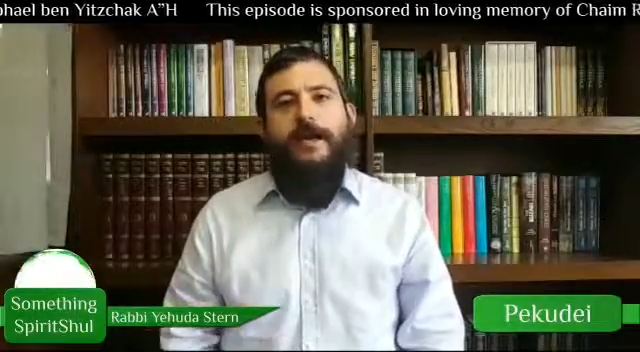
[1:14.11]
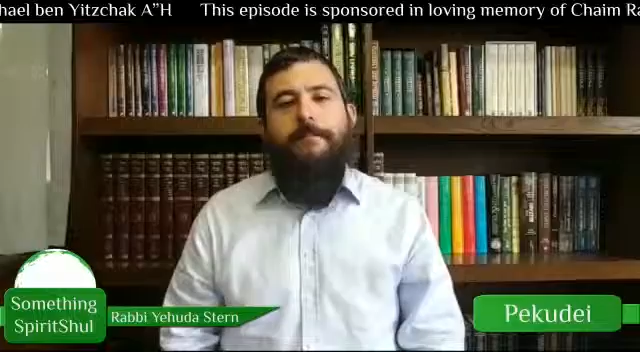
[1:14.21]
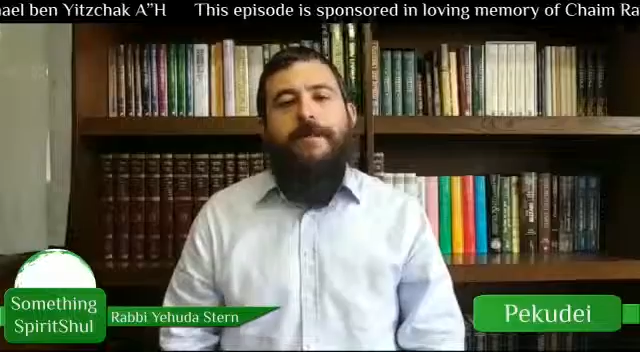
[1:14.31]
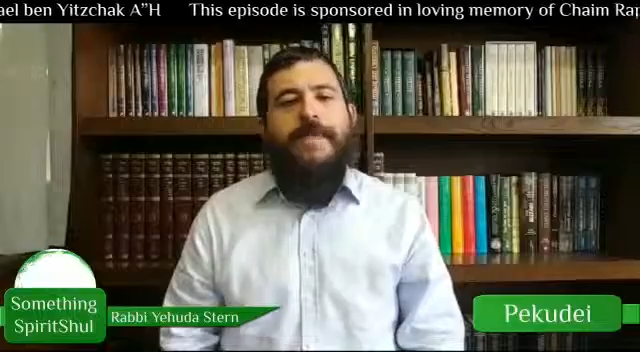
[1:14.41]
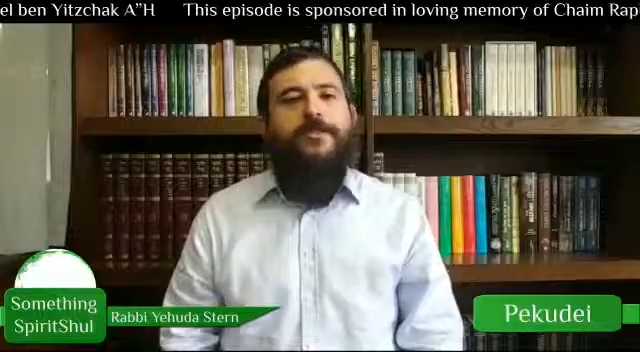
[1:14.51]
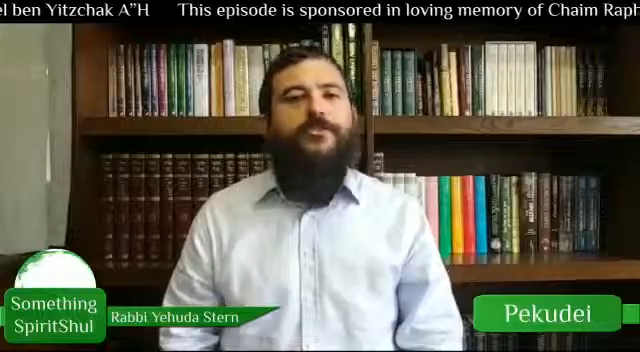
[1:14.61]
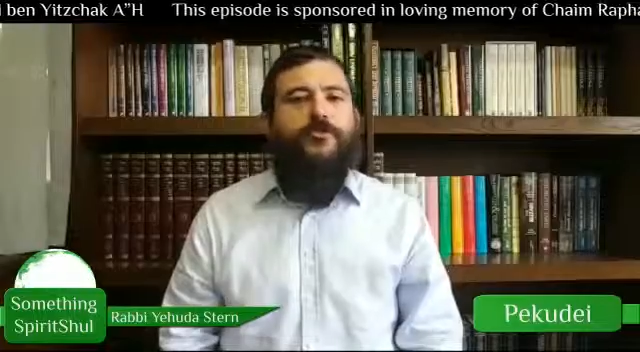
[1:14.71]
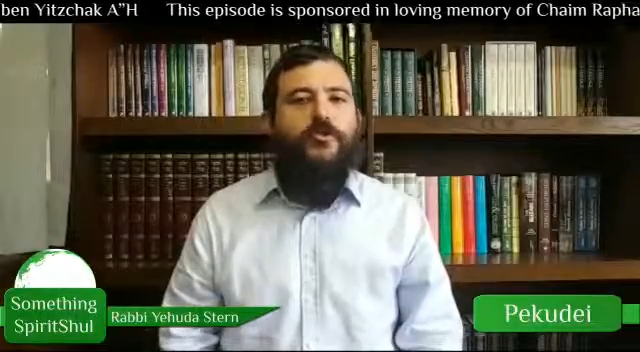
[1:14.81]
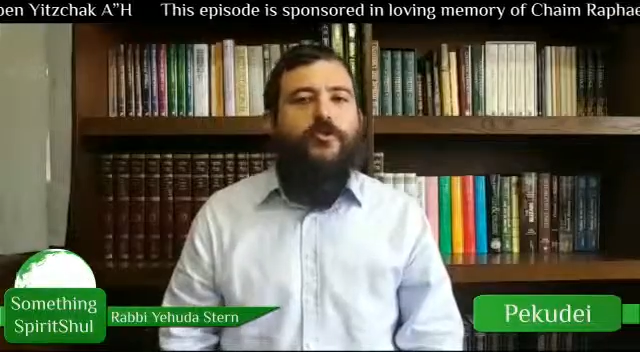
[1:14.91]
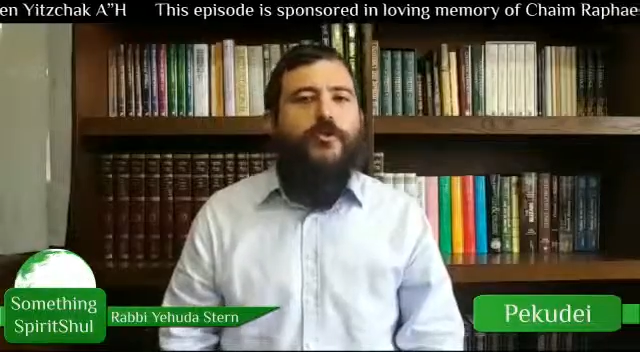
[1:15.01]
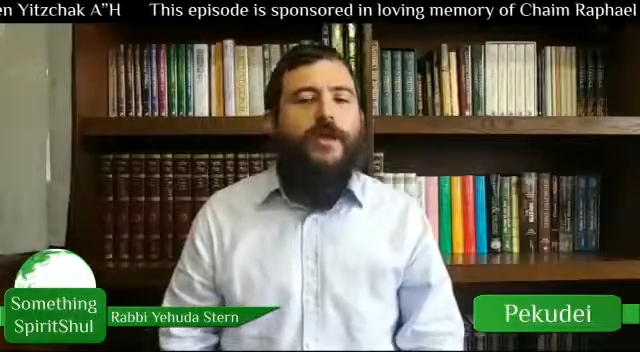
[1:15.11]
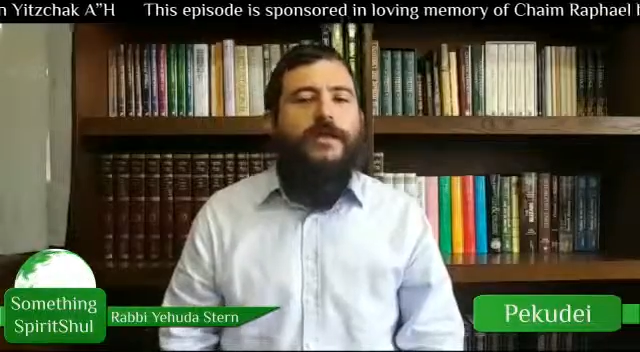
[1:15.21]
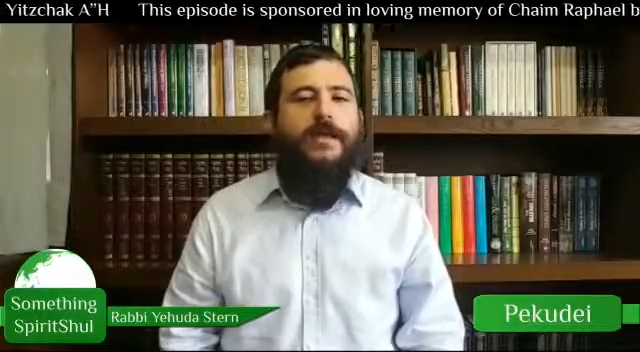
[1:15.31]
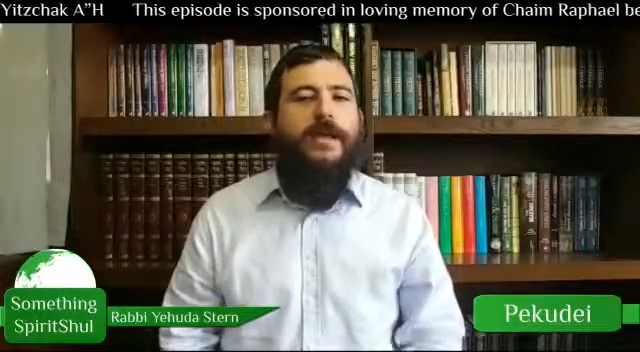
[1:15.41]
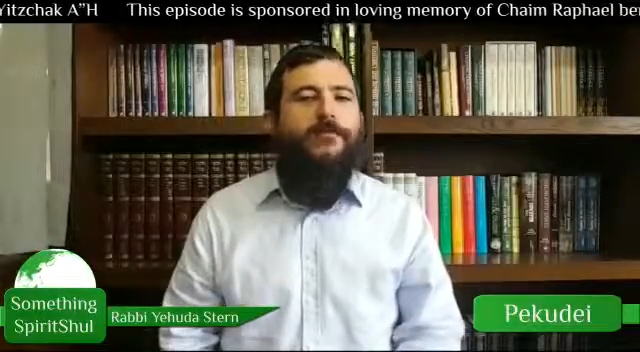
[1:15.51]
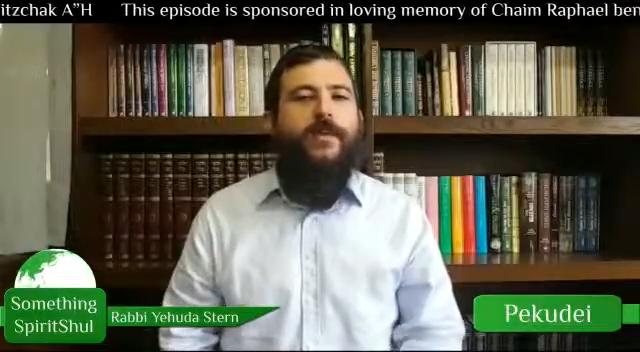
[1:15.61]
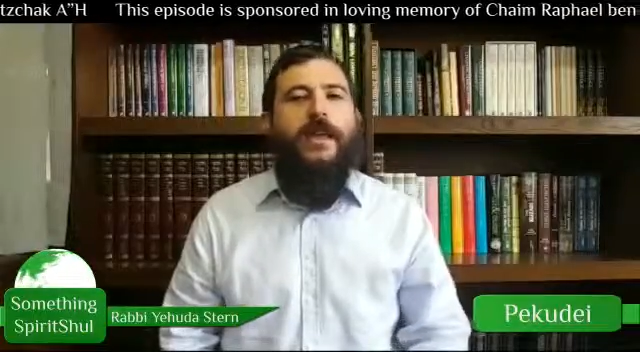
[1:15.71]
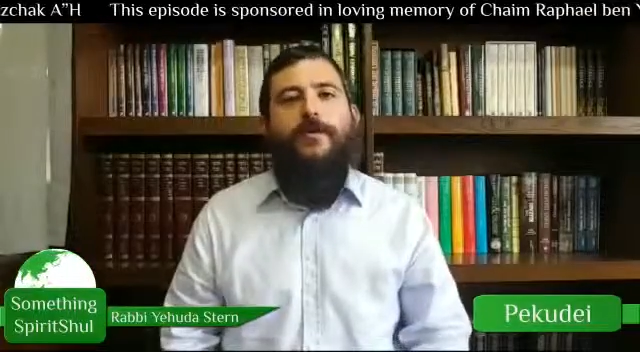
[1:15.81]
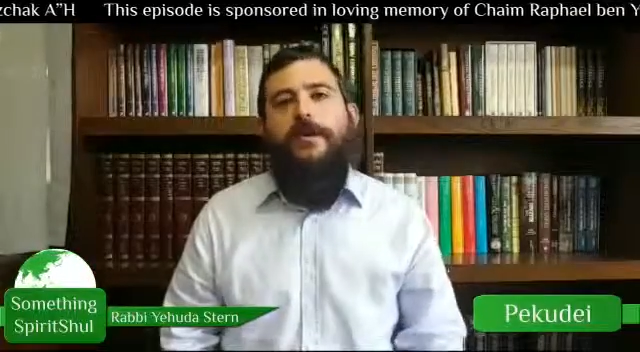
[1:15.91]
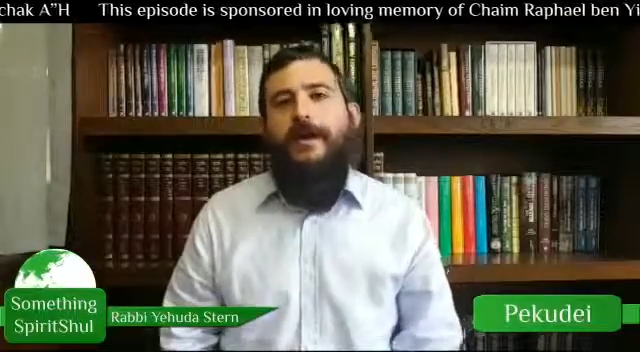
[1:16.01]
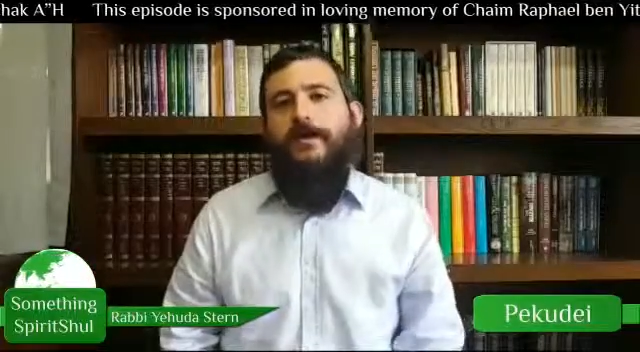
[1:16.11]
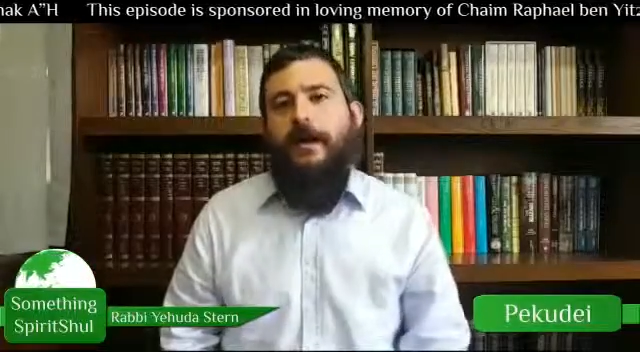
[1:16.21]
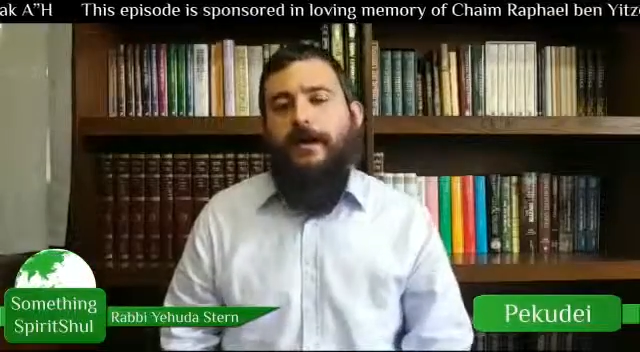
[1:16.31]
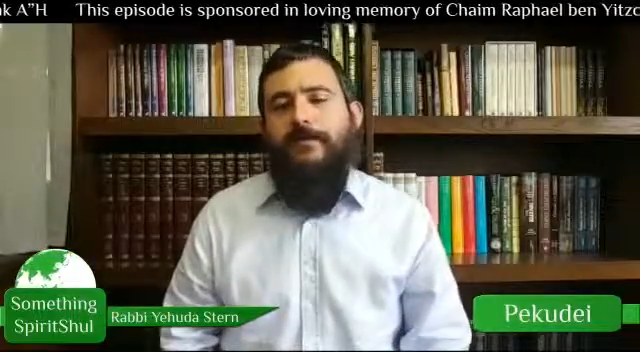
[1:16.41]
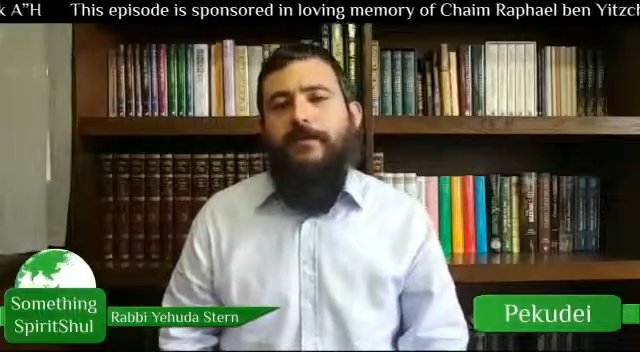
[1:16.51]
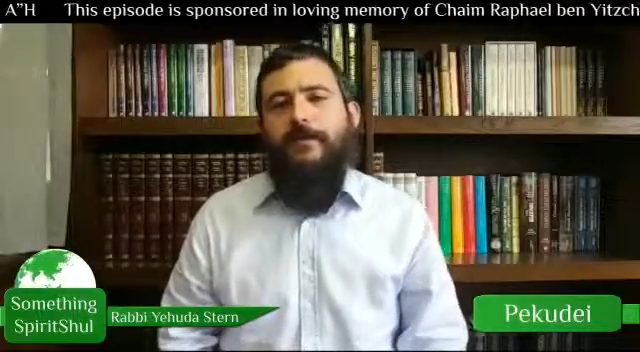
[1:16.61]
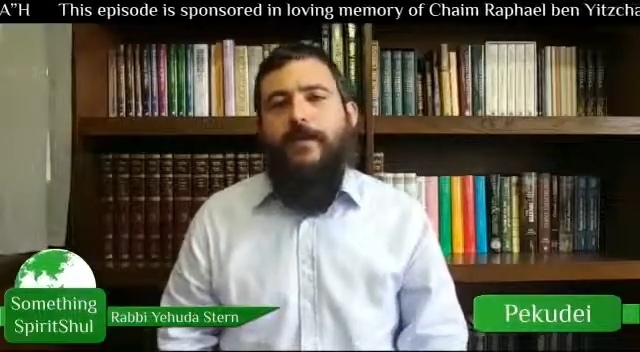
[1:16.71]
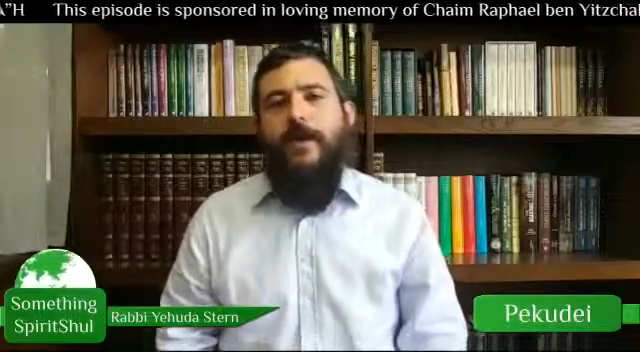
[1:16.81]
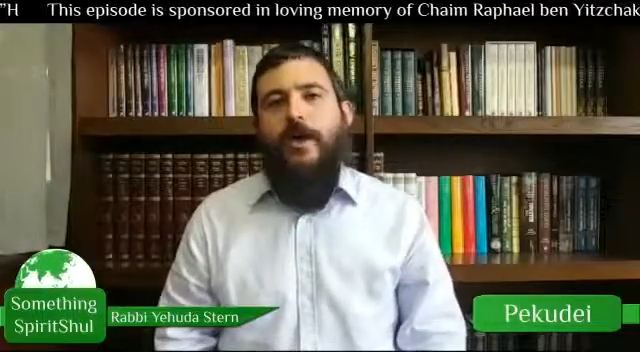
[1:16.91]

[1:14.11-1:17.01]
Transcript: But that is true really in every area in our lives.